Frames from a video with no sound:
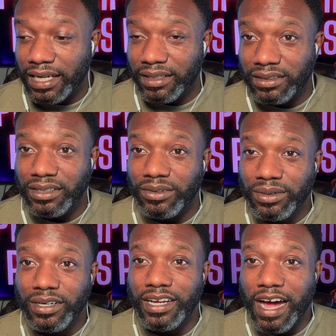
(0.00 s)
And you know,
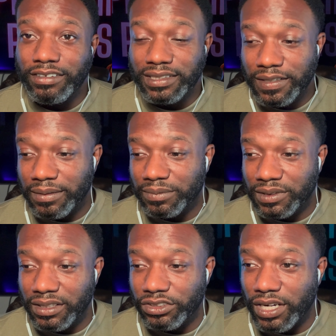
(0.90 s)
we're obviously, I'm,
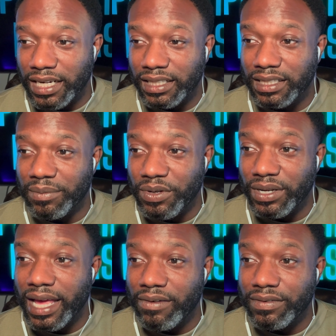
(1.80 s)
you know, trying to
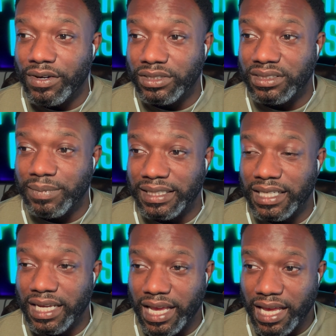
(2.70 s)
communicate with folks as best
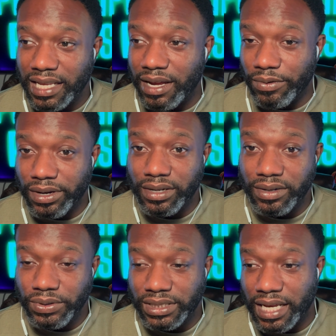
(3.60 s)
I can. Yeah, we're good.
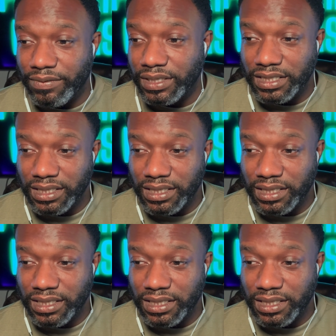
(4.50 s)
We're safe. We just